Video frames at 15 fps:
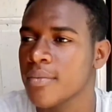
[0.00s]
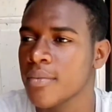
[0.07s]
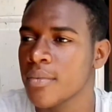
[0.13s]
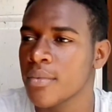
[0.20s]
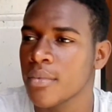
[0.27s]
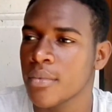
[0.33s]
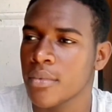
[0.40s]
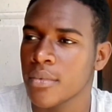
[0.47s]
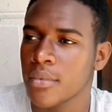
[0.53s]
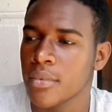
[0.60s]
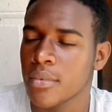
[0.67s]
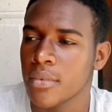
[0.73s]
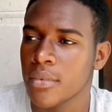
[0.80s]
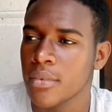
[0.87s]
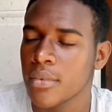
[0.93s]
What's the problem?
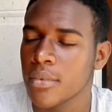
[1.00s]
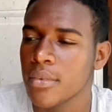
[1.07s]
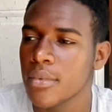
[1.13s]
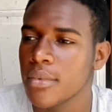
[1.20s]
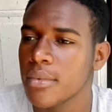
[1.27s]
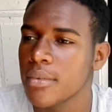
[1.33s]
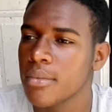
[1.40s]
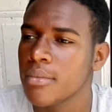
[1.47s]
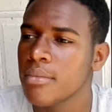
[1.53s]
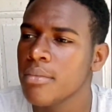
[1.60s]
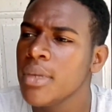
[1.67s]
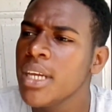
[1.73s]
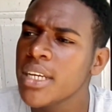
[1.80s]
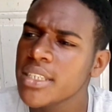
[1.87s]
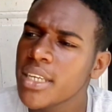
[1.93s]

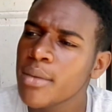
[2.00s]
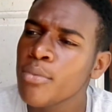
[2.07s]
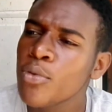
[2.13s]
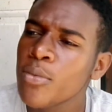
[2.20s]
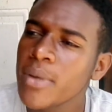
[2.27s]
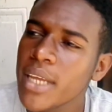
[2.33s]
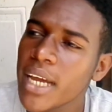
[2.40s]
Me and say mommy